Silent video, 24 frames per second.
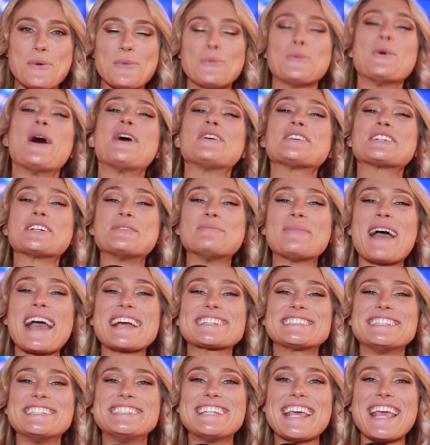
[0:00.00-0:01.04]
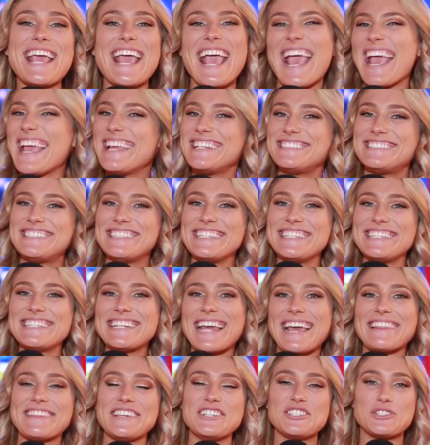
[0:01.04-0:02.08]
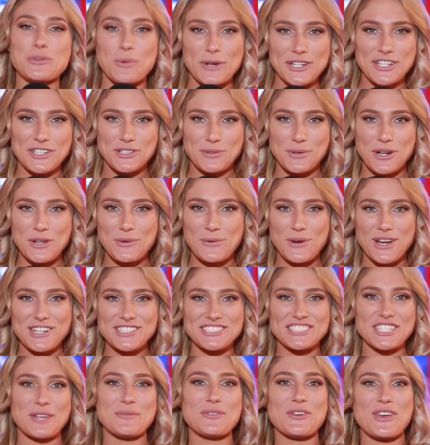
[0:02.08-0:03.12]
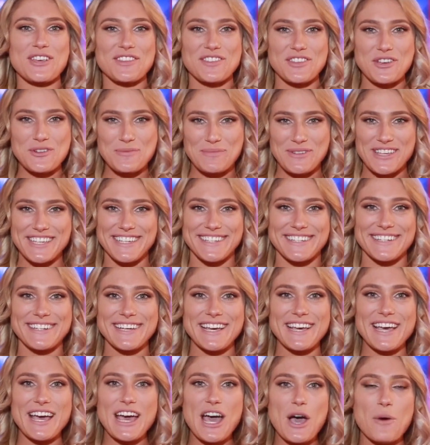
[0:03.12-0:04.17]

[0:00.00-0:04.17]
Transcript: Welcome back to day 18 at the 2021 WSOP.